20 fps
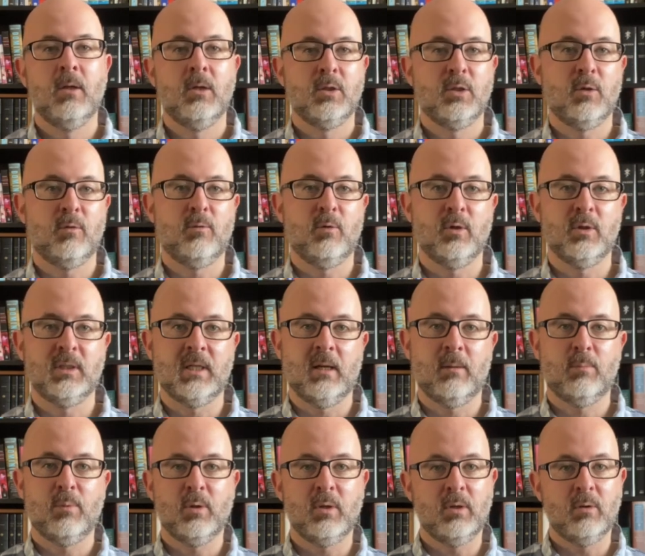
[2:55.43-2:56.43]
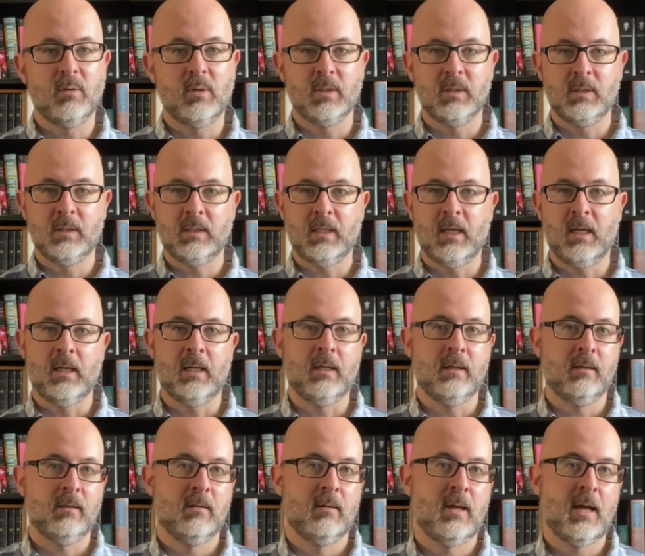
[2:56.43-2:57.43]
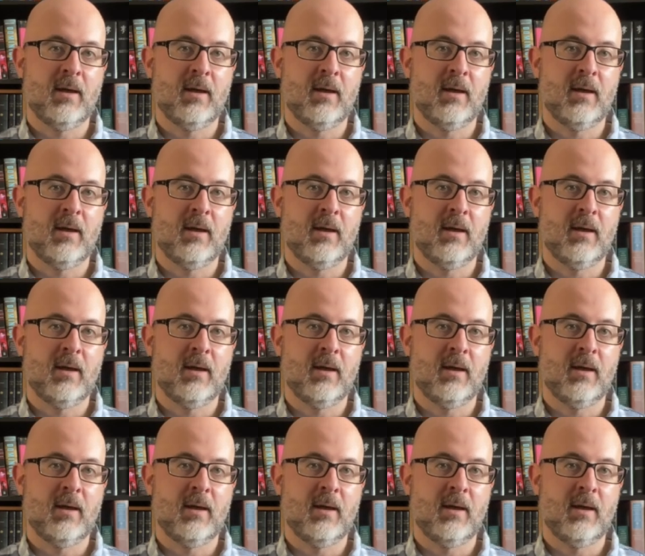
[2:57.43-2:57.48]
So for example, you could say,